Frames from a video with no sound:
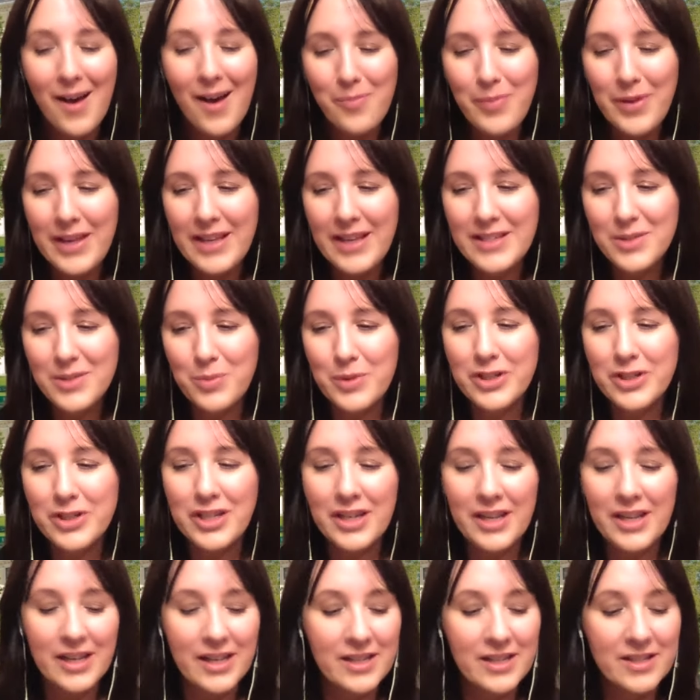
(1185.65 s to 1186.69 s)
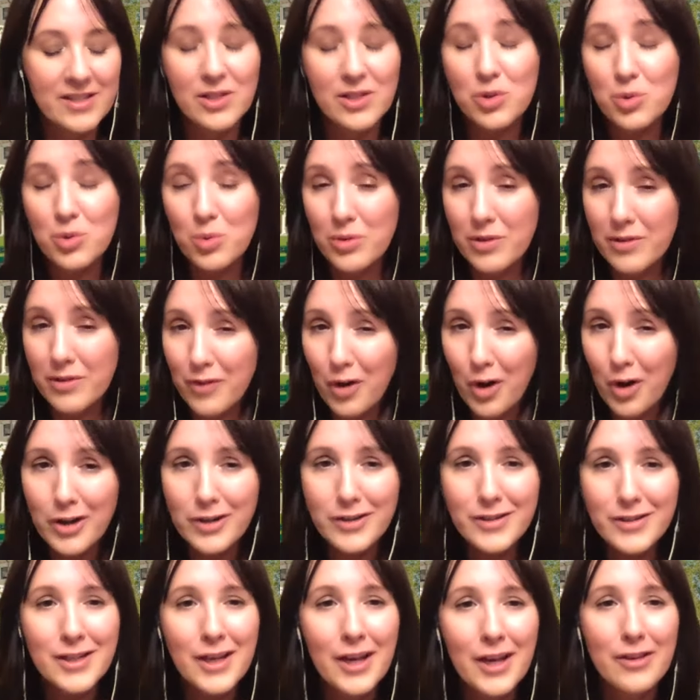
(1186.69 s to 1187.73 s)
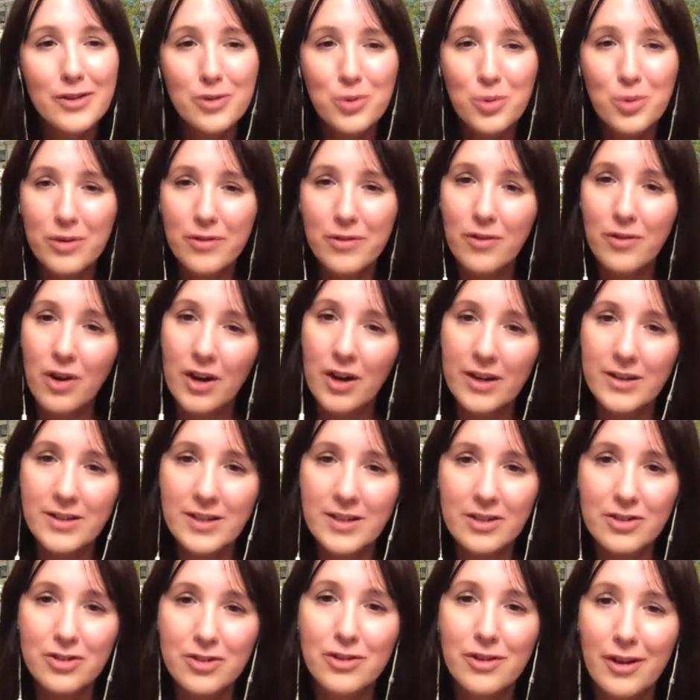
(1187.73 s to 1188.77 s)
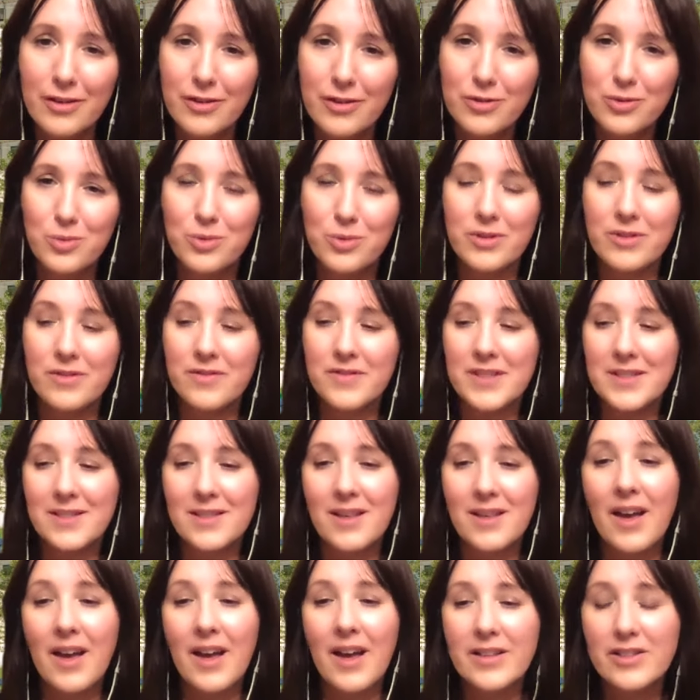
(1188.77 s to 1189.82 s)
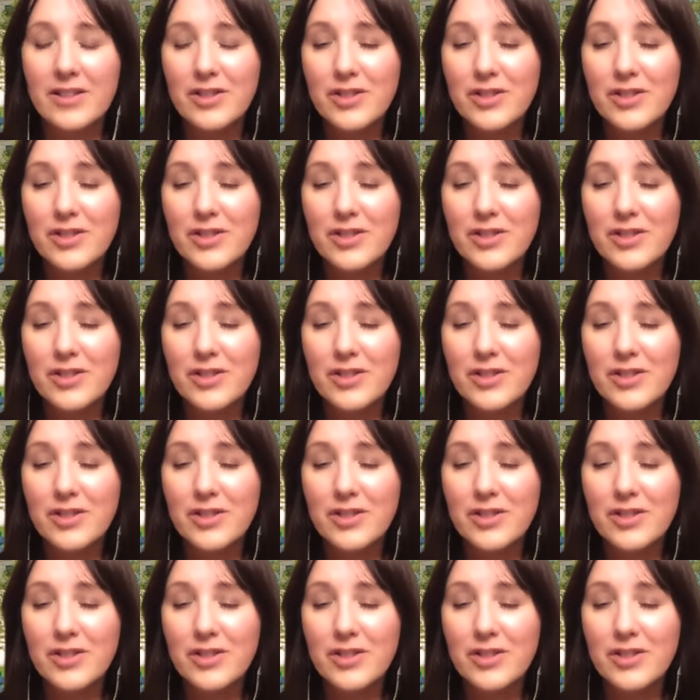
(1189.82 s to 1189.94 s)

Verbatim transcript: piece, which is the School of Art the School of Architecture, and the School of Design.